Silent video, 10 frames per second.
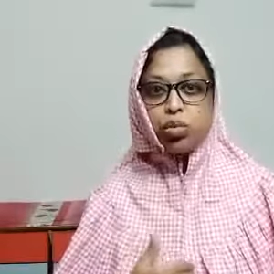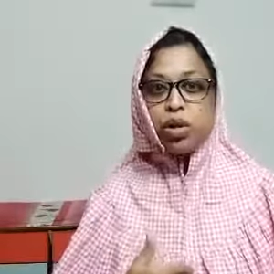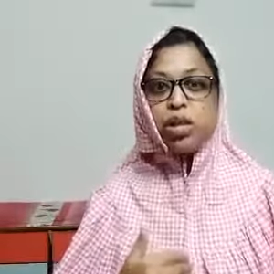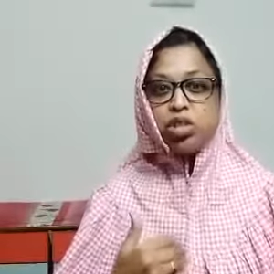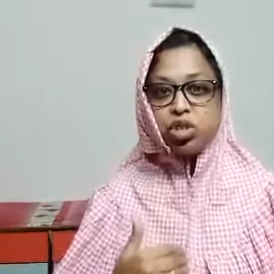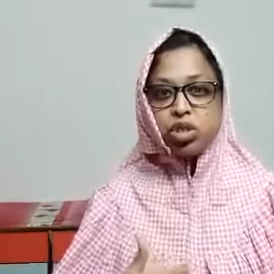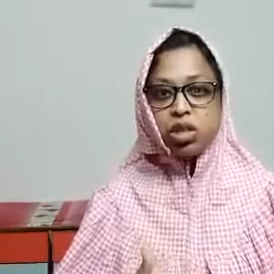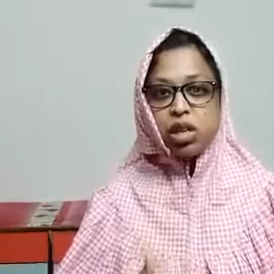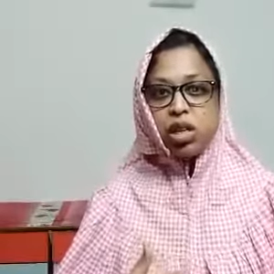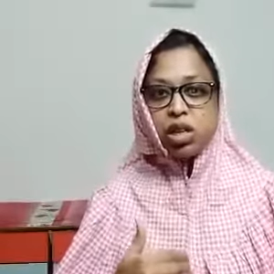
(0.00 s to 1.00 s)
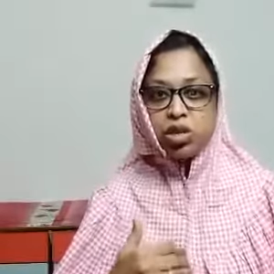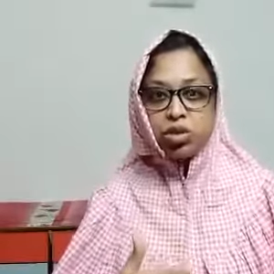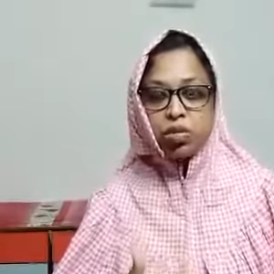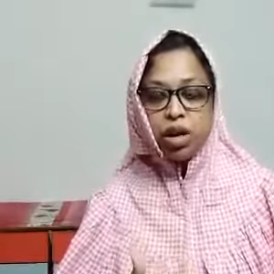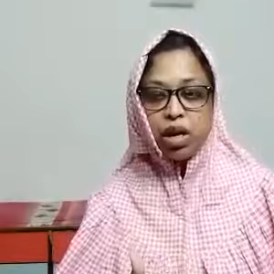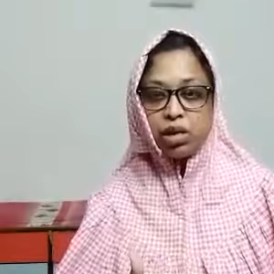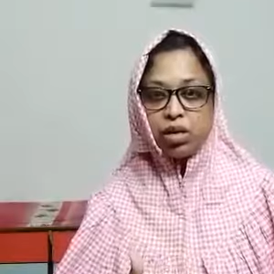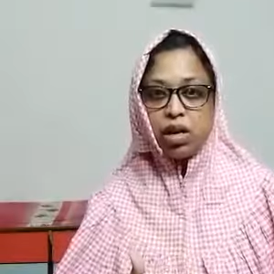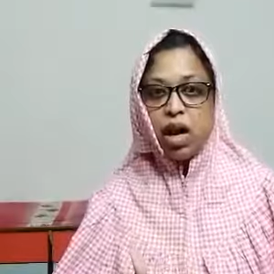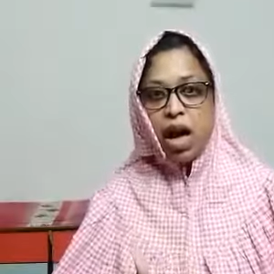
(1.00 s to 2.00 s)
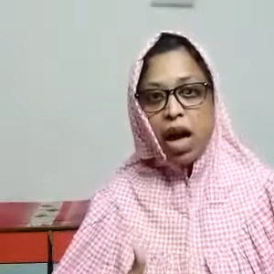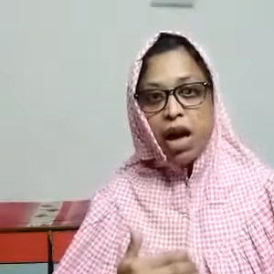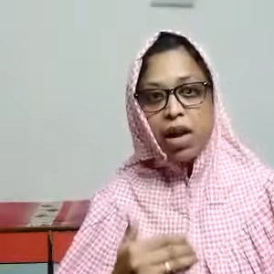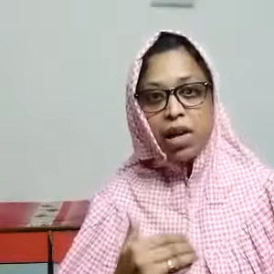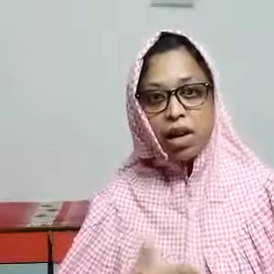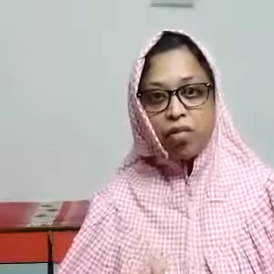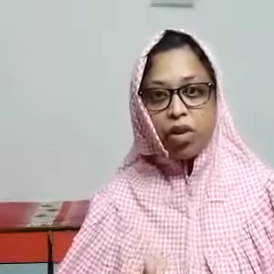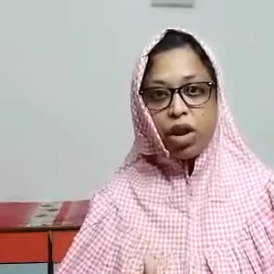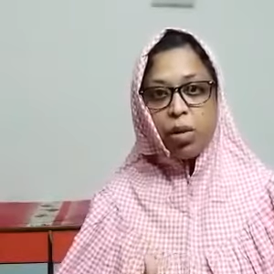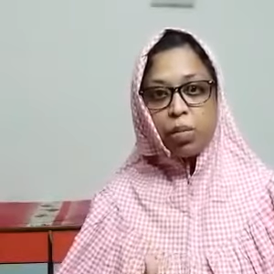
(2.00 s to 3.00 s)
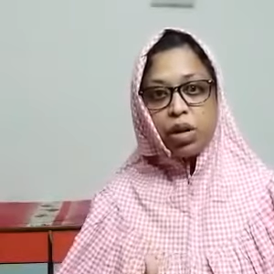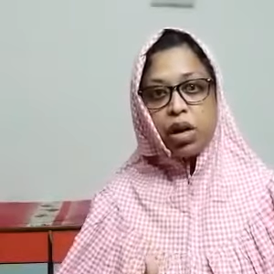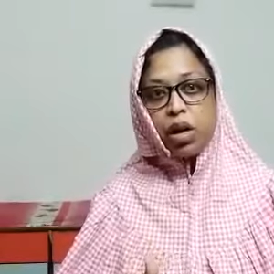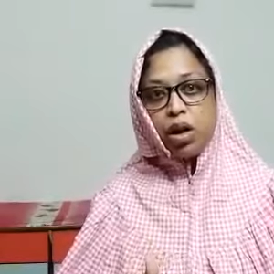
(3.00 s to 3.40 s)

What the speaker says: to be digitally literate and developed,